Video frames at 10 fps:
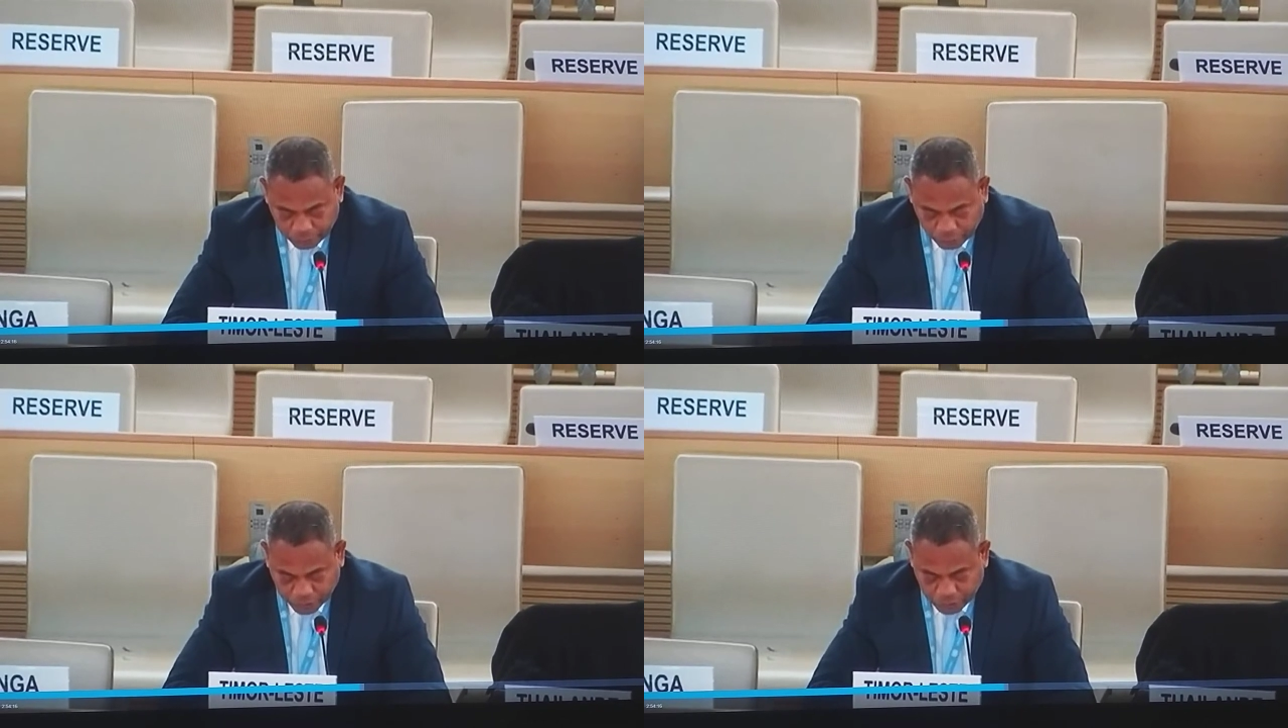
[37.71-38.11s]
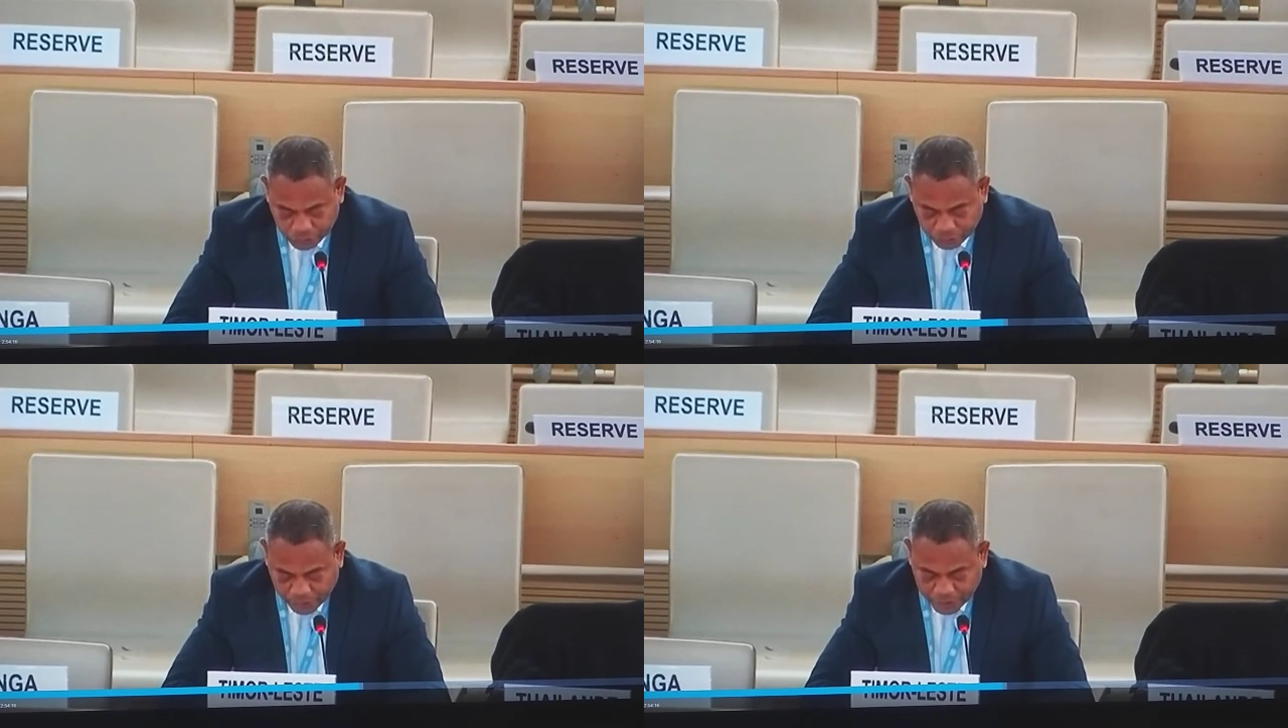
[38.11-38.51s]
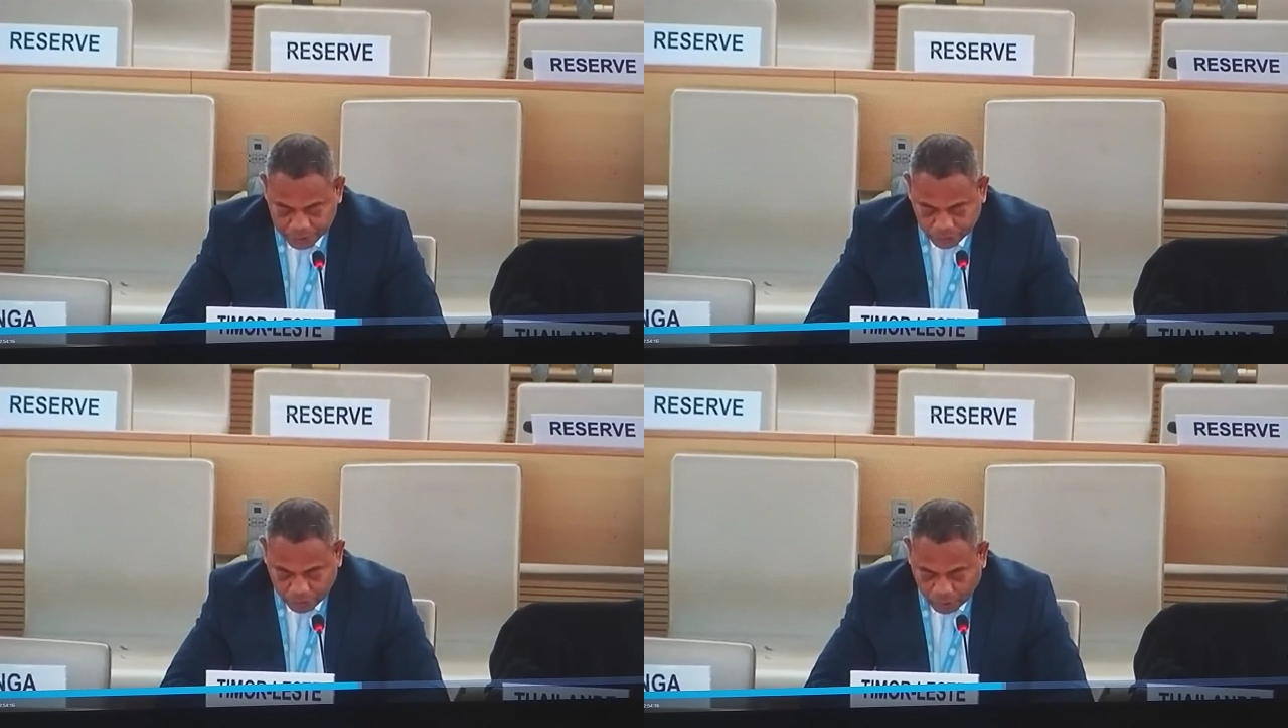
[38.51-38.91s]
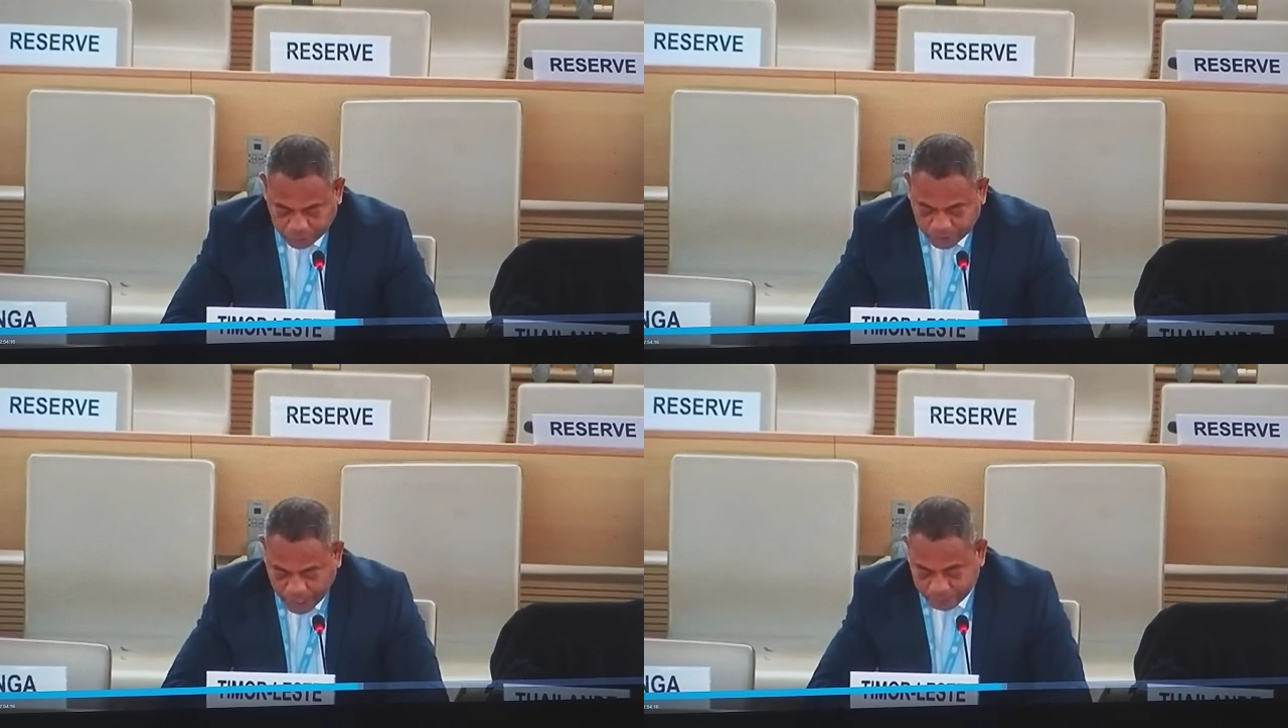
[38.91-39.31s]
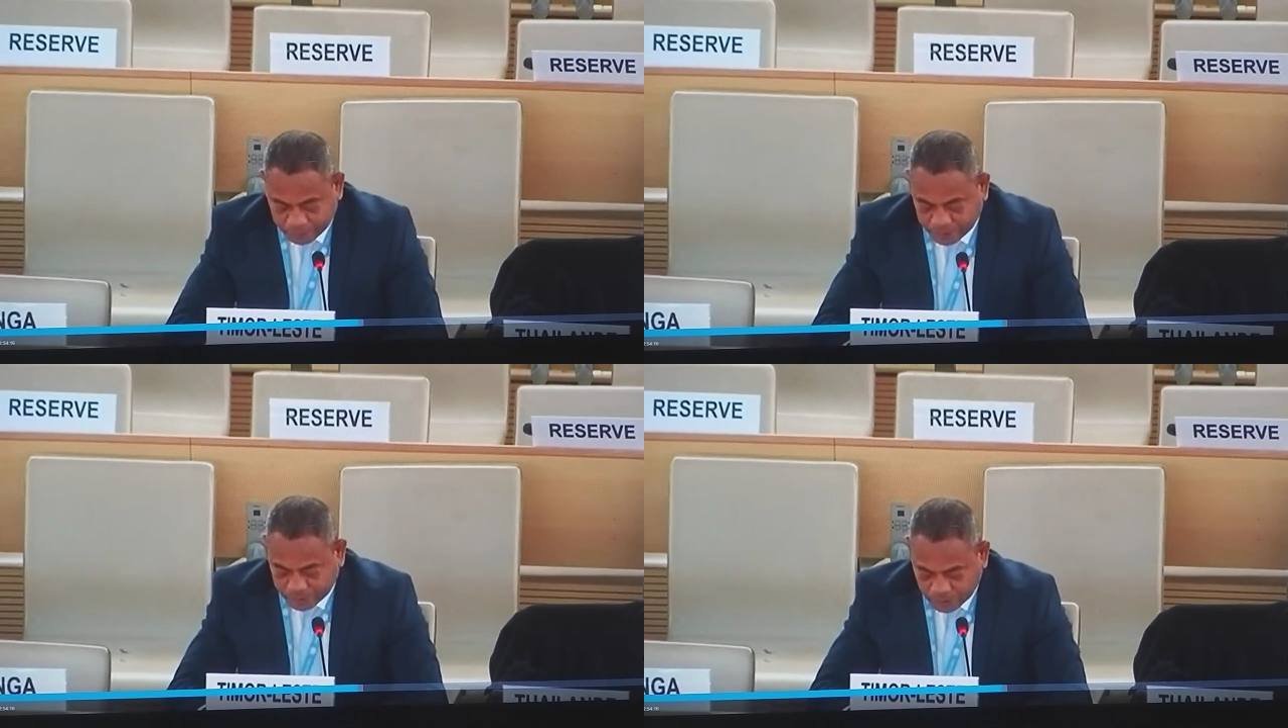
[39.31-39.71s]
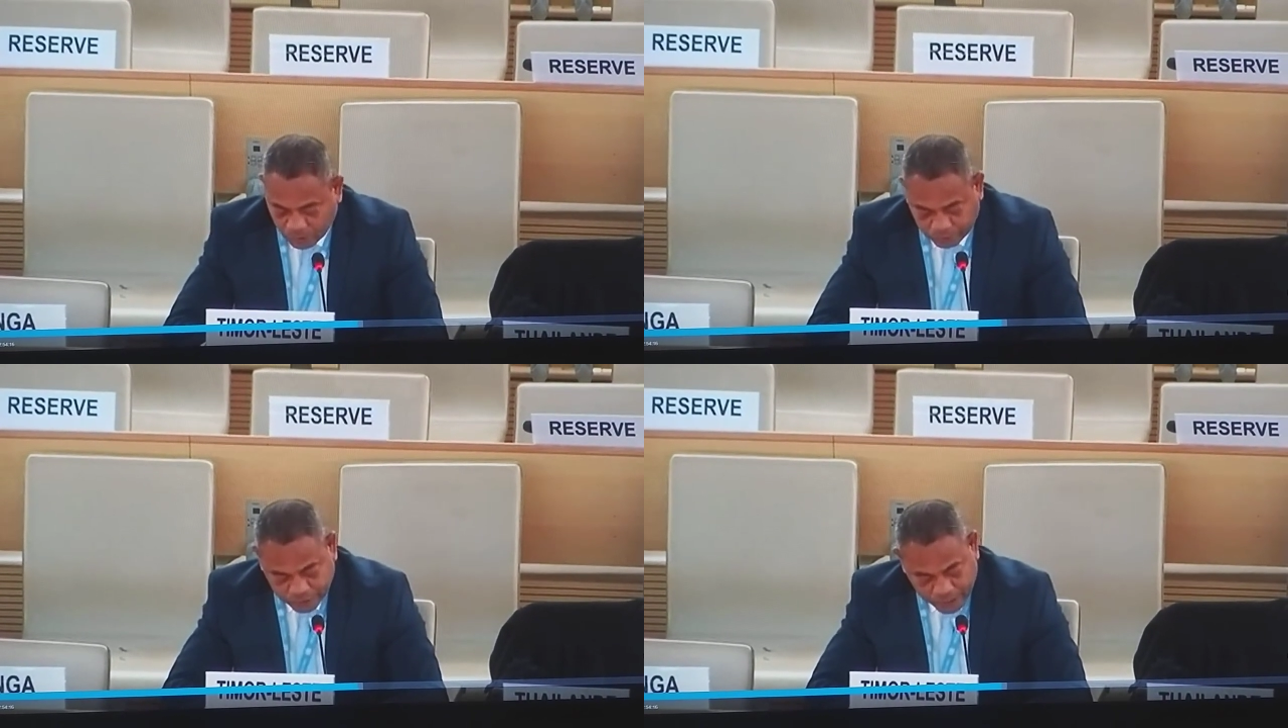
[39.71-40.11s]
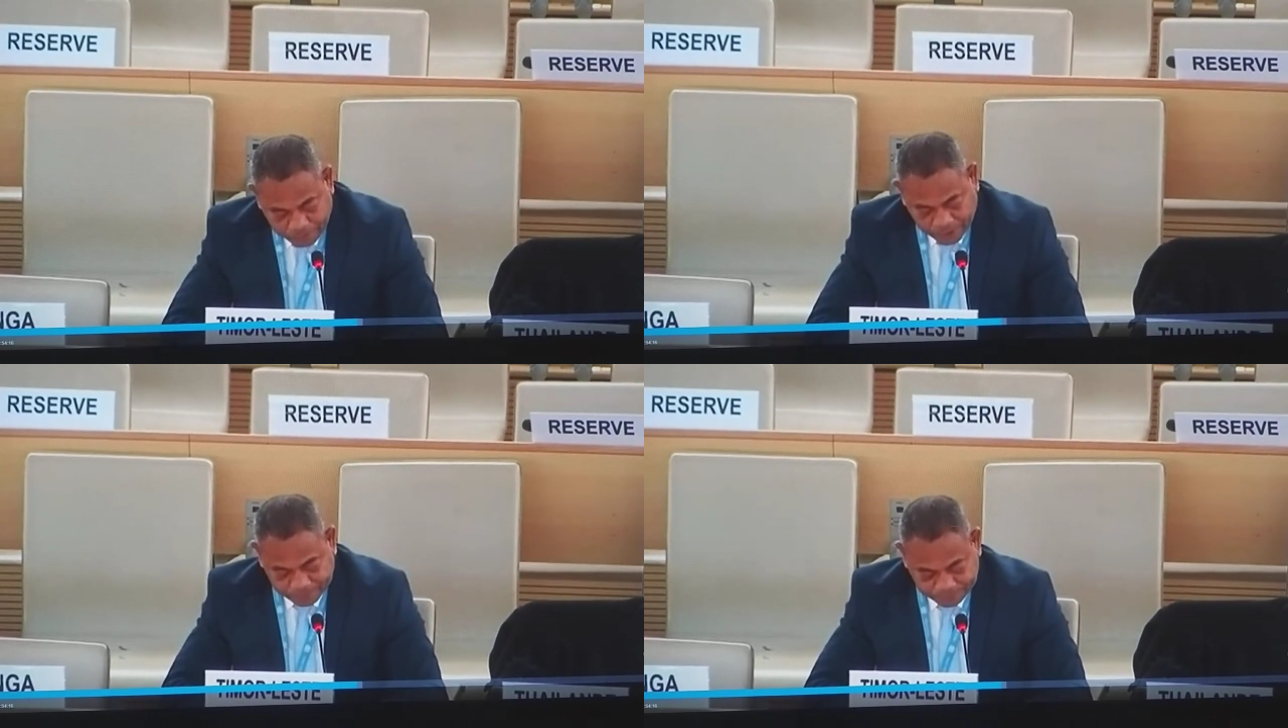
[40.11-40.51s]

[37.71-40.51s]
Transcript: for the consideration of the government of Gambia.